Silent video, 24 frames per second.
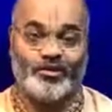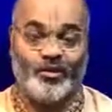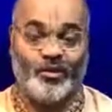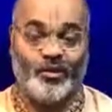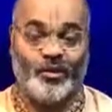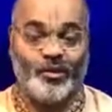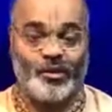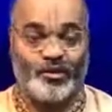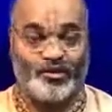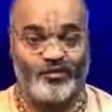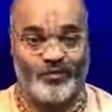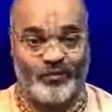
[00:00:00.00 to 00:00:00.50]

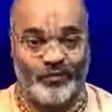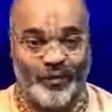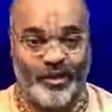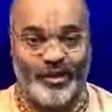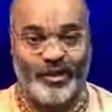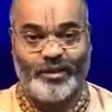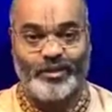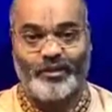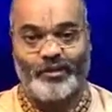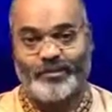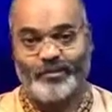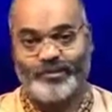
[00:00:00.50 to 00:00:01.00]
lotus
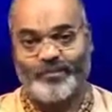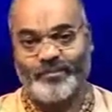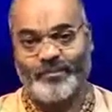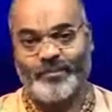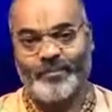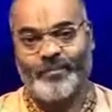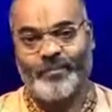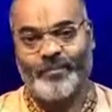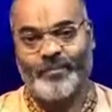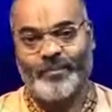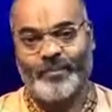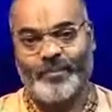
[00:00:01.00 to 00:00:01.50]
feet
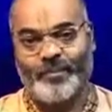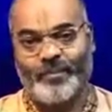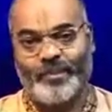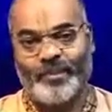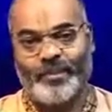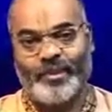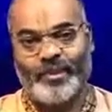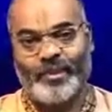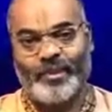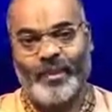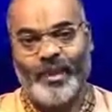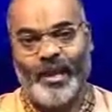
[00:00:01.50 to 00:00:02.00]

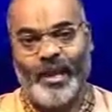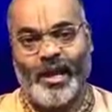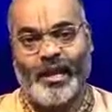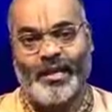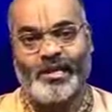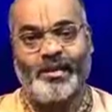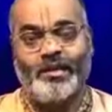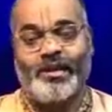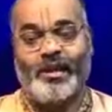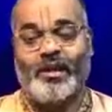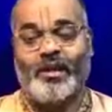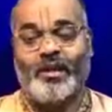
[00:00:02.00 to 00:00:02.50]

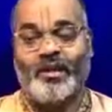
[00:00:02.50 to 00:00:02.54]
and